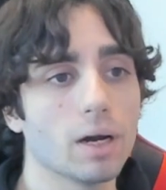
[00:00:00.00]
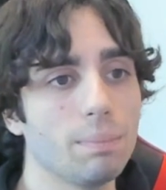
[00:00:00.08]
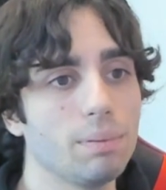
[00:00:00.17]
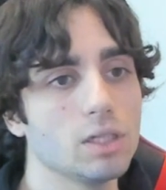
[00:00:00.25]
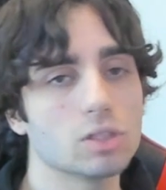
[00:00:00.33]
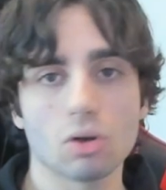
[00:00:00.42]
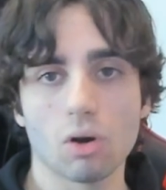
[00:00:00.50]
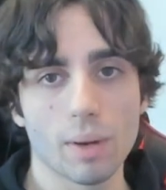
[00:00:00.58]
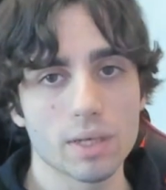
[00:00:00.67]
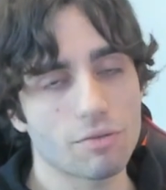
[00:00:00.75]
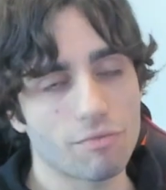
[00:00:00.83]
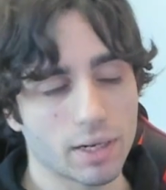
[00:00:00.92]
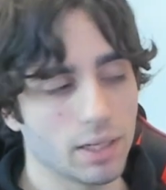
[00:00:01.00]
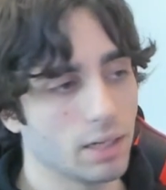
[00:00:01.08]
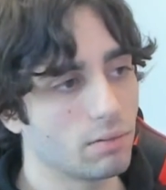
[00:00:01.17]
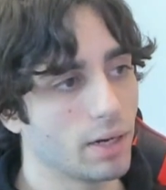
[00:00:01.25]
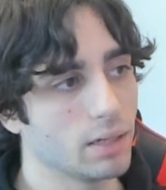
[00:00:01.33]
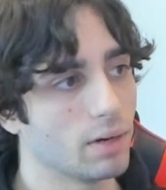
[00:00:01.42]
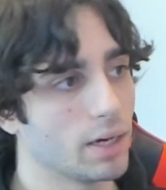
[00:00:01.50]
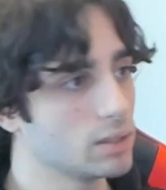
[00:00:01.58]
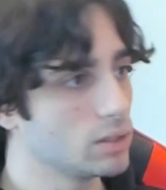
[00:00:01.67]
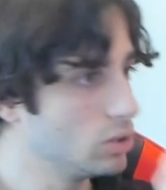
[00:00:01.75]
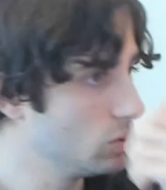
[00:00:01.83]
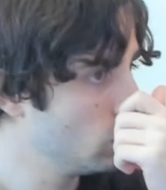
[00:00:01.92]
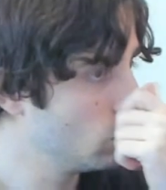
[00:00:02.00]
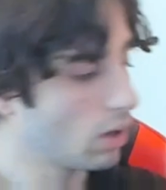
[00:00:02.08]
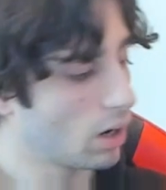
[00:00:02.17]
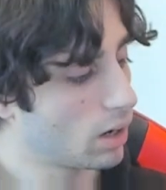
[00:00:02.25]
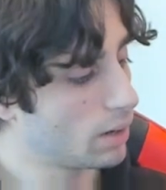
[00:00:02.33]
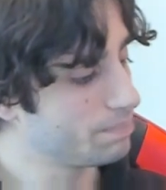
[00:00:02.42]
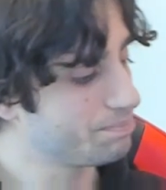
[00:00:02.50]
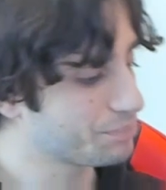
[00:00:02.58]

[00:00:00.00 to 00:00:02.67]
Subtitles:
piece, always effect hit rate, right? The